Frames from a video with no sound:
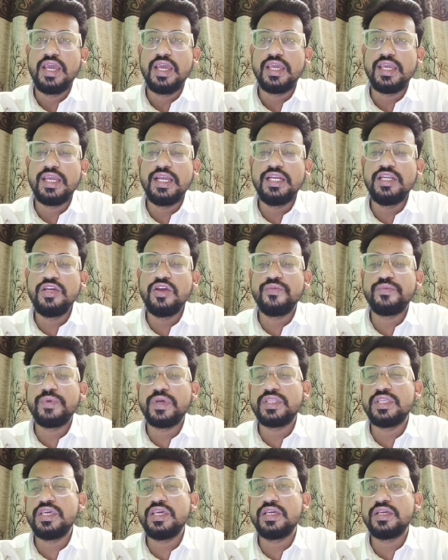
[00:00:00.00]

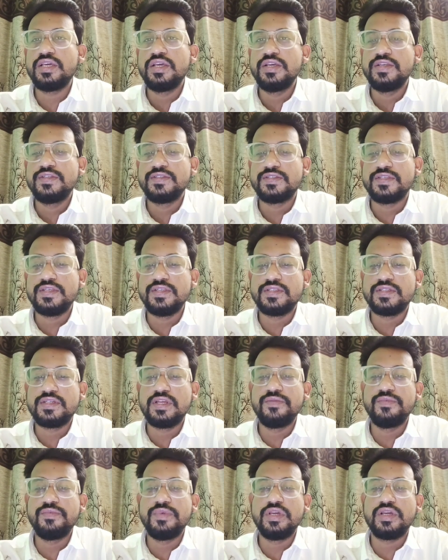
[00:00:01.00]
Idiopathic
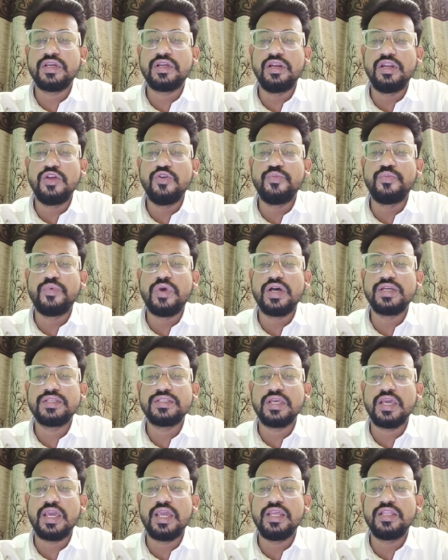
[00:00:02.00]
systemic lupus
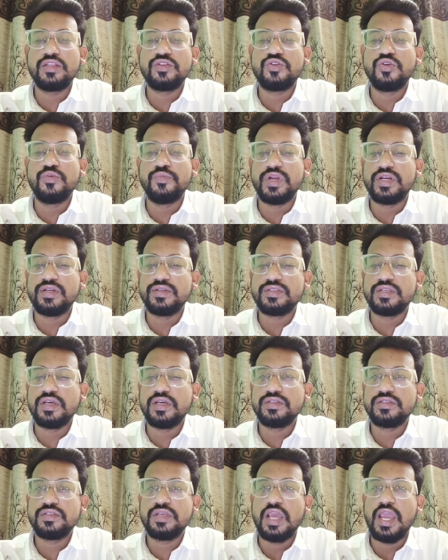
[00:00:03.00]

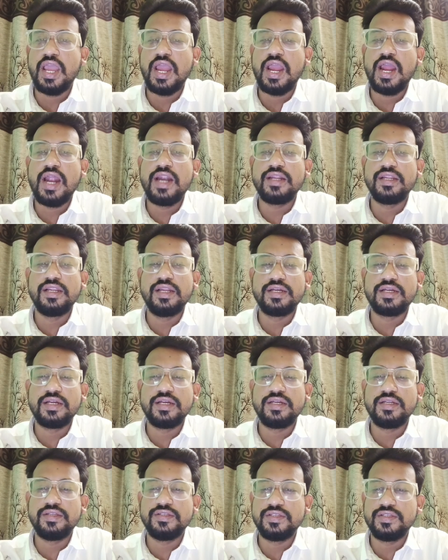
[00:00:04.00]
erythematosus and
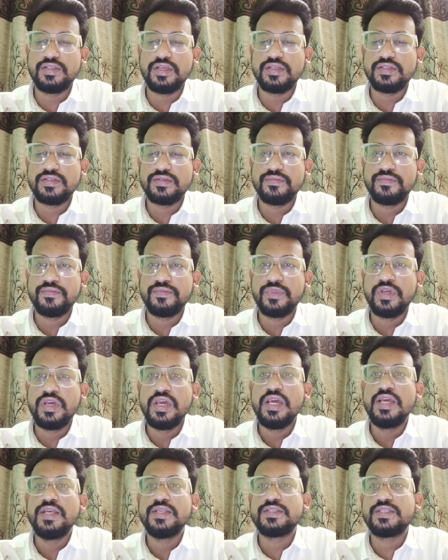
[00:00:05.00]
related diseases.
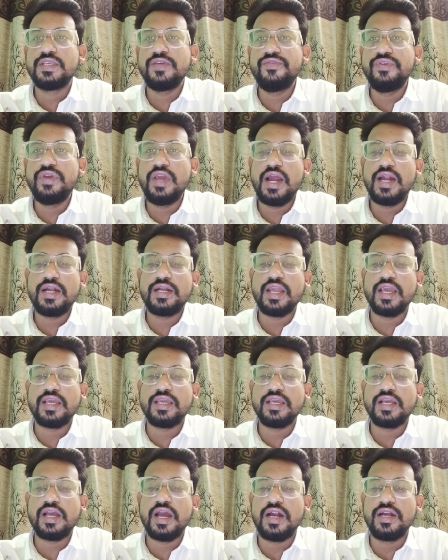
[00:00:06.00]
Severe
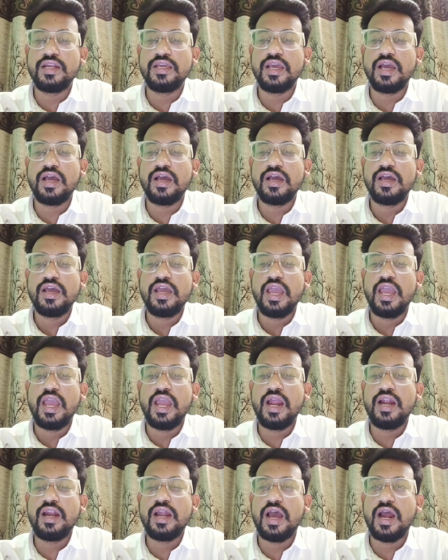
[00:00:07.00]
tachycardia
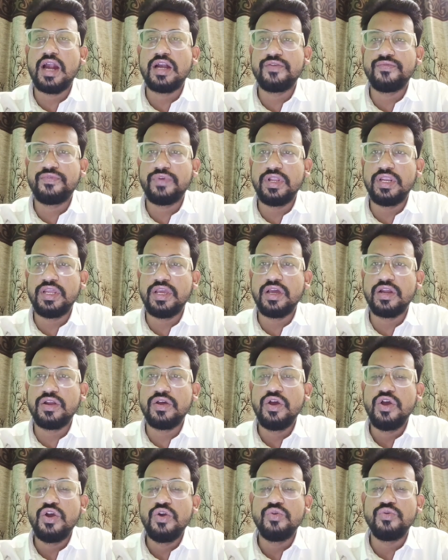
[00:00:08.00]
and heart failure
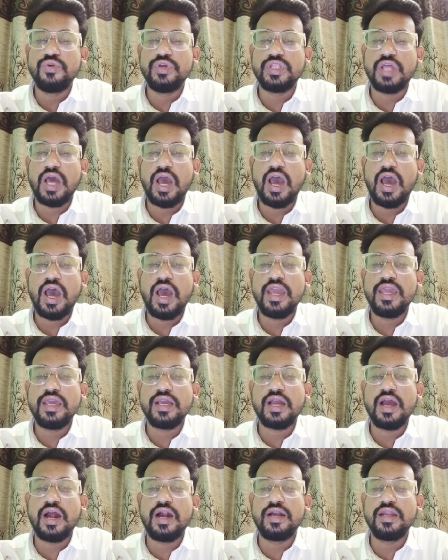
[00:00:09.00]
with high
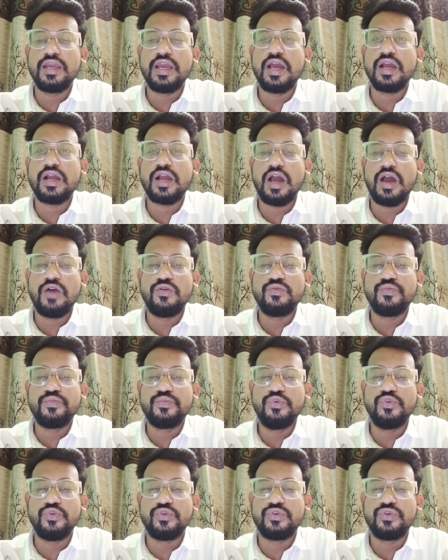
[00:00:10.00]
cardiac
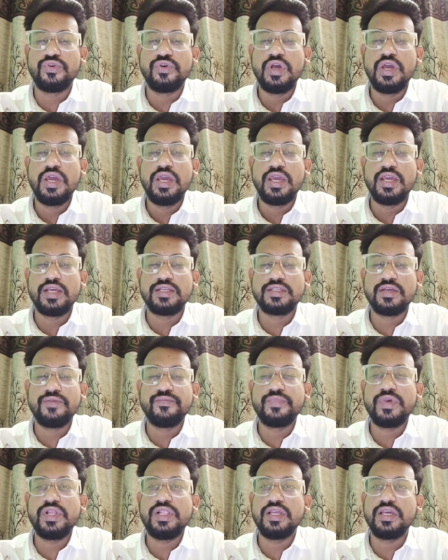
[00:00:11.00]
output.
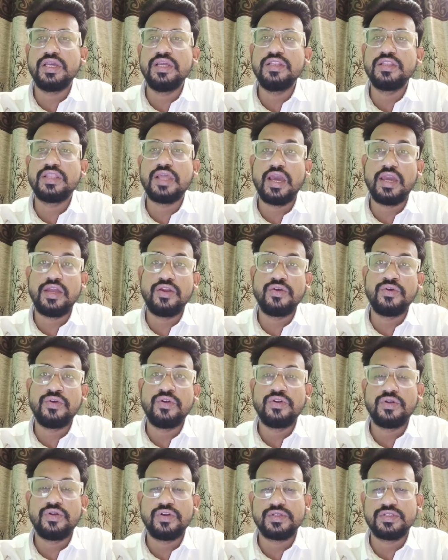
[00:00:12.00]
Example in
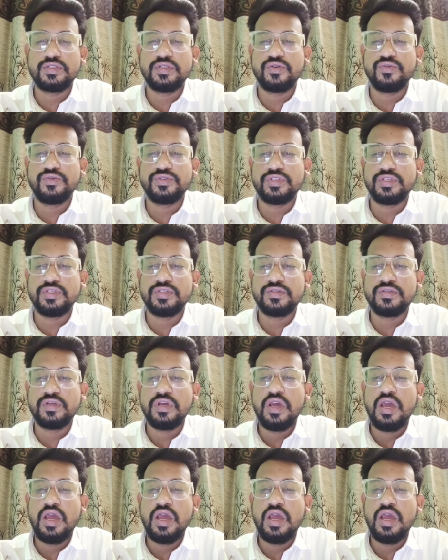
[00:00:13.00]
thyrotoxicosis.